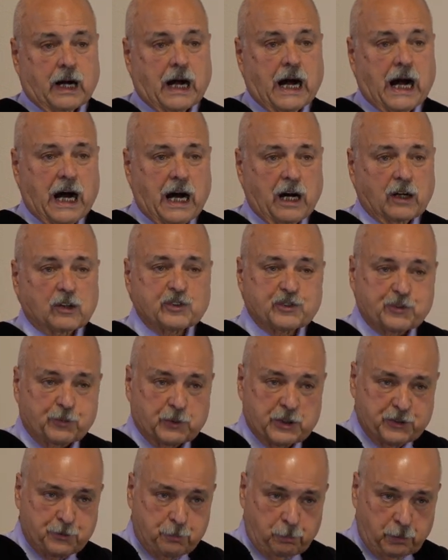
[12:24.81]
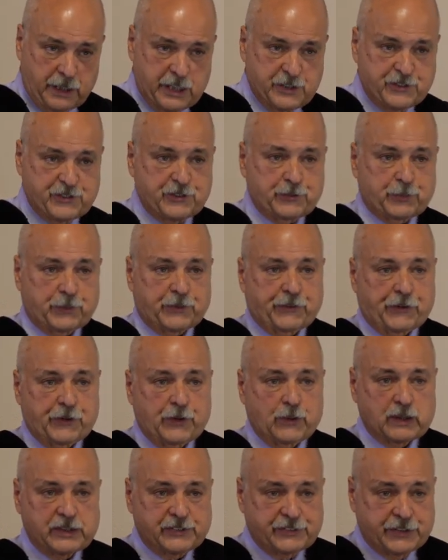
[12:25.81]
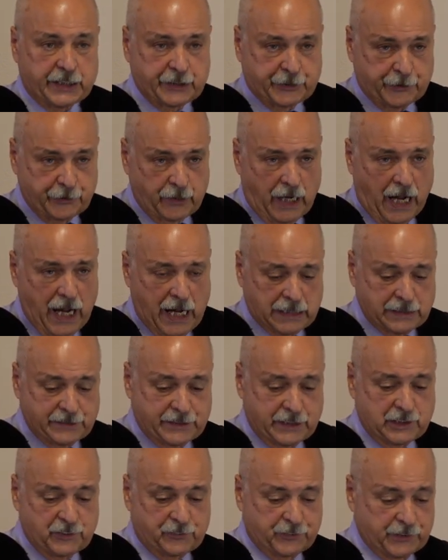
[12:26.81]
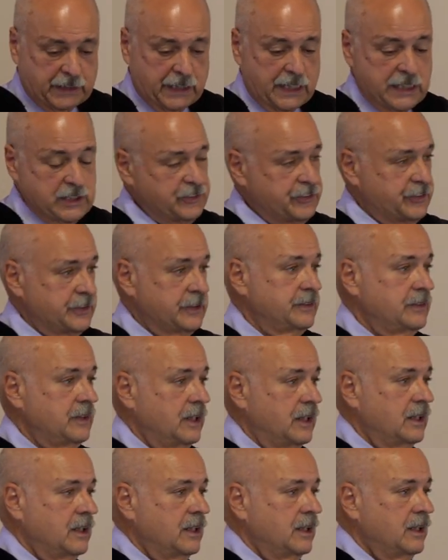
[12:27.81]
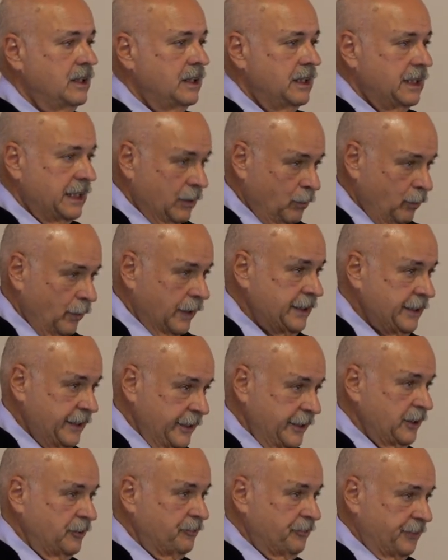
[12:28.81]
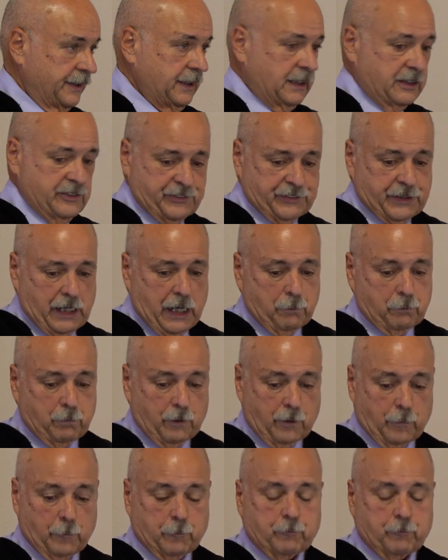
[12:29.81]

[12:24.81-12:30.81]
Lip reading: I'll switch places with you and take your identification and wait here for the Gestapo.